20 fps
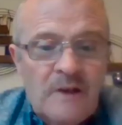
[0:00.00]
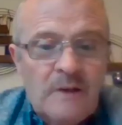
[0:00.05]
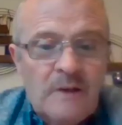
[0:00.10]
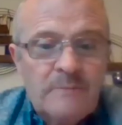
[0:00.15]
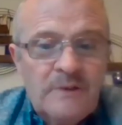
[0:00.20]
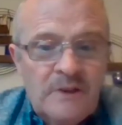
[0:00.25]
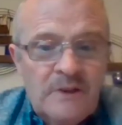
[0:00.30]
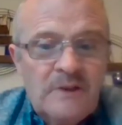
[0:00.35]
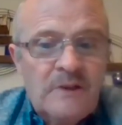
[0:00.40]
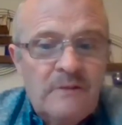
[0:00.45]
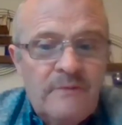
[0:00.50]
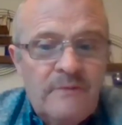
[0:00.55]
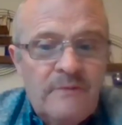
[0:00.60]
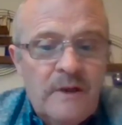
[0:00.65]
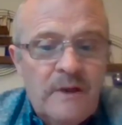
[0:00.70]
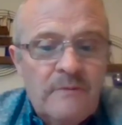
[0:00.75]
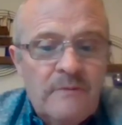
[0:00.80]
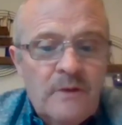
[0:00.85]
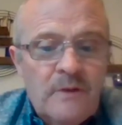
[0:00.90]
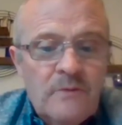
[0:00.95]
I'm
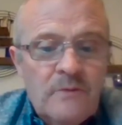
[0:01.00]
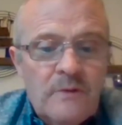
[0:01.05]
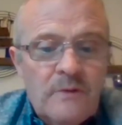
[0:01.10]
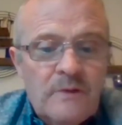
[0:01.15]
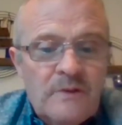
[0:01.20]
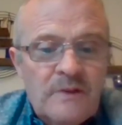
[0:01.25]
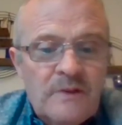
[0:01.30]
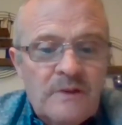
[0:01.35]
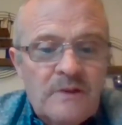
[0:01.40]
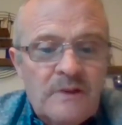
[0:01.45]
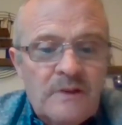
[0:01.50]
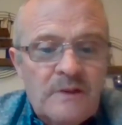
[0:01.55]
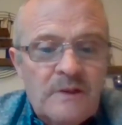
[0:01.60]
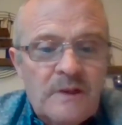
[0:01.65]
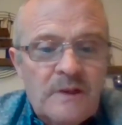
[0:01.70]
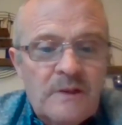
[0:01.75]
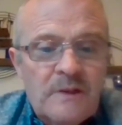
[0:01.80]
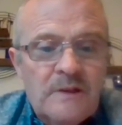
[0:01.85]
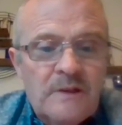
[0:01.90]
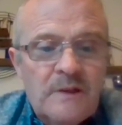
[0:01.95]
65 now, going to
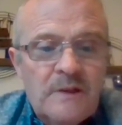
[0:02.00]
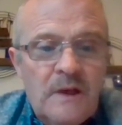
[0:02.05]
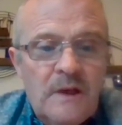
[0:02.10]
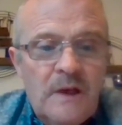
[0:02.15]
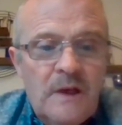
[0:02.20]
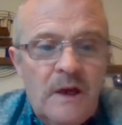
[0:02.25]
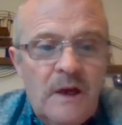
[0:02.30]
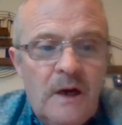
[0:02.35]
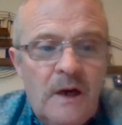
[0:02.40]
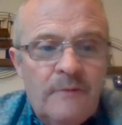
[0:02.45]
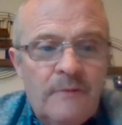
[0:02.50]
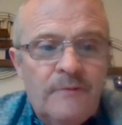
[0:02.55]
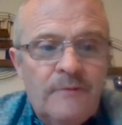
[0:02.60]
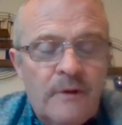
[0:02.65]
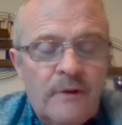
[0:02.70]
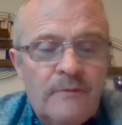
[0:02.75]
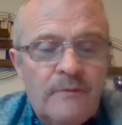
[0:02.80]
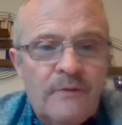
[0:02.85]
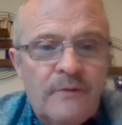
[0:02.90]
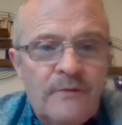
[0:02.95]
66. I've
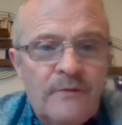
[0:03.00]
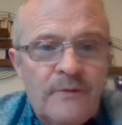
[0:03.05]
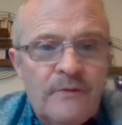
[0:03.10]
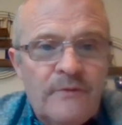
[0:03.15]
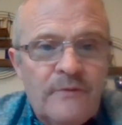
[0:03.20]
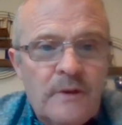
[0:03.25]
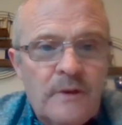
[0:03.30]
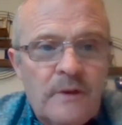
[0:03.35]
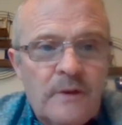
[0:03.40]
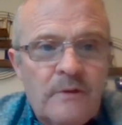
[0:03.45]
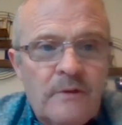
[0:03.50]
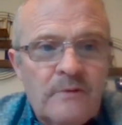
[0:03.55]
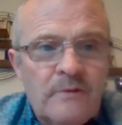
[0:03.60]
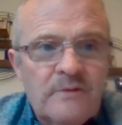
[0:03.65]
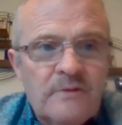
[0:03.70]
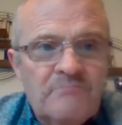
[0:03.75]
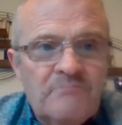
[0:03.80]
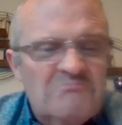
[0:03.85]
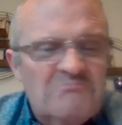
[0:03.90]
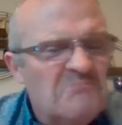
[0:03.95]
done it for 50
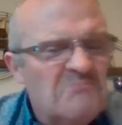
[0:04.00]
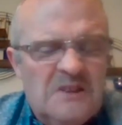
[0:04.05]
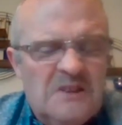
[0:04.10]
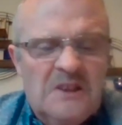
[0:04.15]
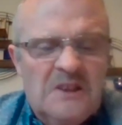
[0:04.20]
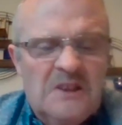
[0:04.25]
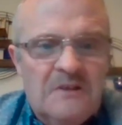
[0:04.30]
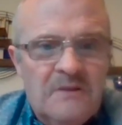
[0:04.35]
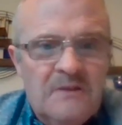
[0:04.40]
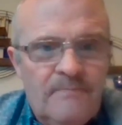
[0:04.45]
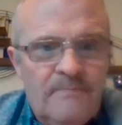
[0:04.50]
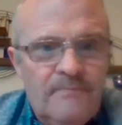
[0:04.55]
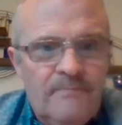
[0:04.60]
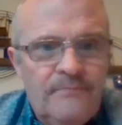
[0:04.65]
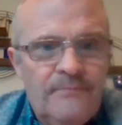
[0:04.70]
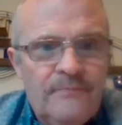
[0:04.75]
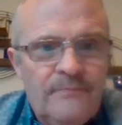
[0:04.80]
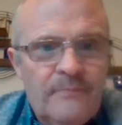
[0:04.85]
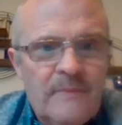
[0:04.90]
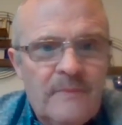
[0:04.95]
years. That's it.
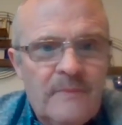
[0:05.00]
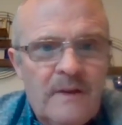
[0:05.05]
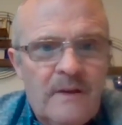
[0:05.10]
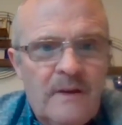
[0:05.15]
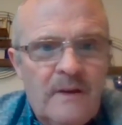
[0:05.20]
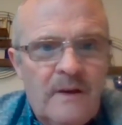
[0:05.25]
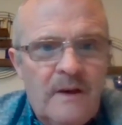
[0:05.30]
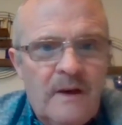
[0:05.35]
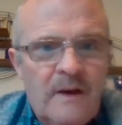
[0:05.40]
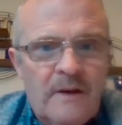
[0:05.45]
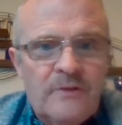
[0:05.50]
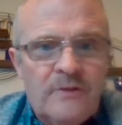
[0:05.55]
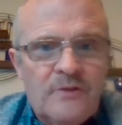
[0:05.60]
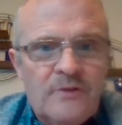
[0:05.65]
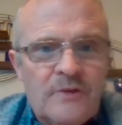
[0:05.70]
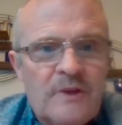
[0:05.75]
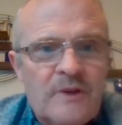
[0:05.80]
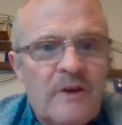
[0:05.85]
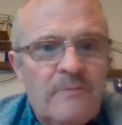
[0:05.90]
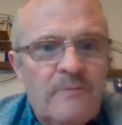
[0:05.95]
And I
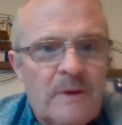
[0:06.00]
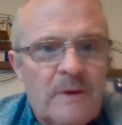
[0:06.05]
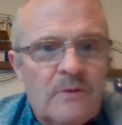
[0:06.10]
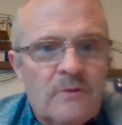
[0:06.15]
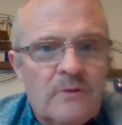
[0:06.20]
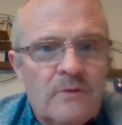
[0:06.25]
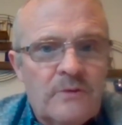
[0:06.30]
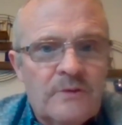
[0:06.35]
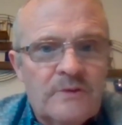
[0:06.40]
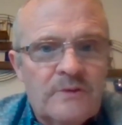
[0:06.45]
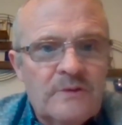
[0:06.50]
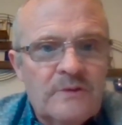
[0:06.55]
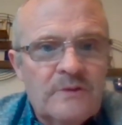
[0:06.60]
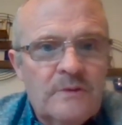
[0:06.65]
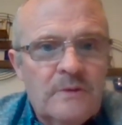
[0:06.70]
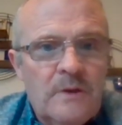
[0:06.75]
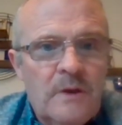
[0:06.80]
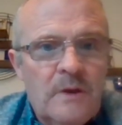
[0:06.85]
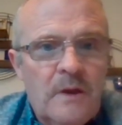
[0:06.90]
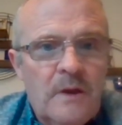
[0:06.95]
just gave me notice.
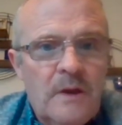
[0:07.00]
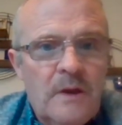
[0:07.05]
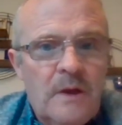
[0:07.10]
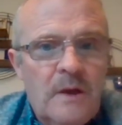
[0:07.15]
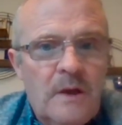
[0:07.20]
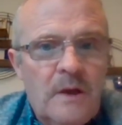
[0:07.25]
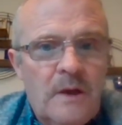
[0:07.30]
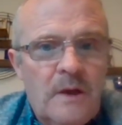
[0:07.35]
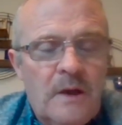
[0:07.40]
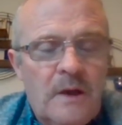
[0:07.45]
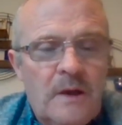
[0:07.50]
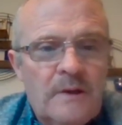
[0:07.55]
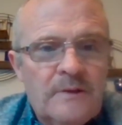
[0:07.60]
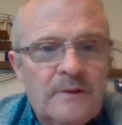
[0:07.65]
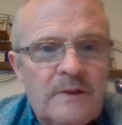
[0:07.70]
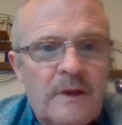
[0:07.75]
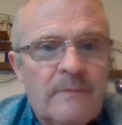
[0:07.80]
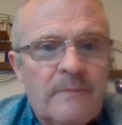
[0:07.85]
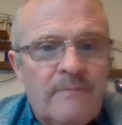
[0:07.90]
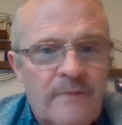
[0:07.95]

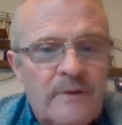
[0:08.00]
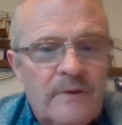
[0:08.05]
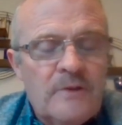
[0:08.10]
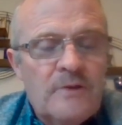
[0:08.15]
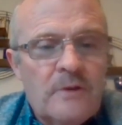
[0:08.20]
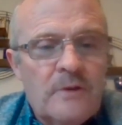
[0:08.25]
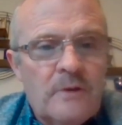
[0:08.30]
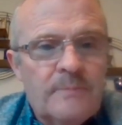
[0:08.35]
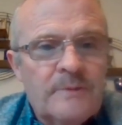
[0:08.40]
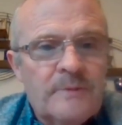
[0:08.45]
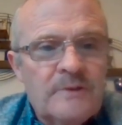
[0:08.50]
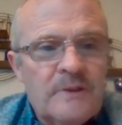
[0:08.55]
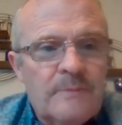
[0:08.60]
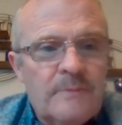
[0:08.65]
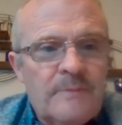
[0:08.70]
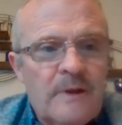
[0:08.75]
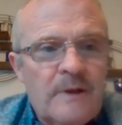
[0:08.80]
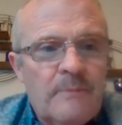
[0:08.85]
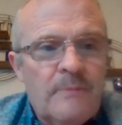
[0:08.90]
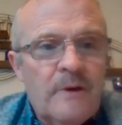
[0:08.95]
Said I'm finishing up in
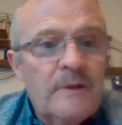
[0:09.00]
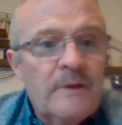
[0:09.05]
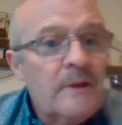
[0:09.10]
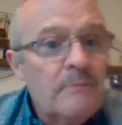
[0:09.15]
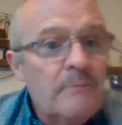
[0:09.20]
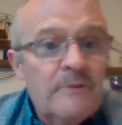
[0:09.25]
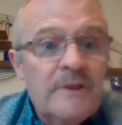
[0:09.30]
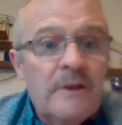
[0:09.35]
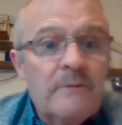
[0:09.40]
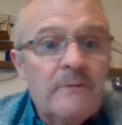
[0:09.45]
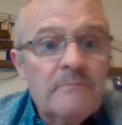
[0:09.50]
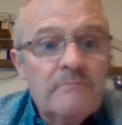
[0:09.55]
September, and that was it.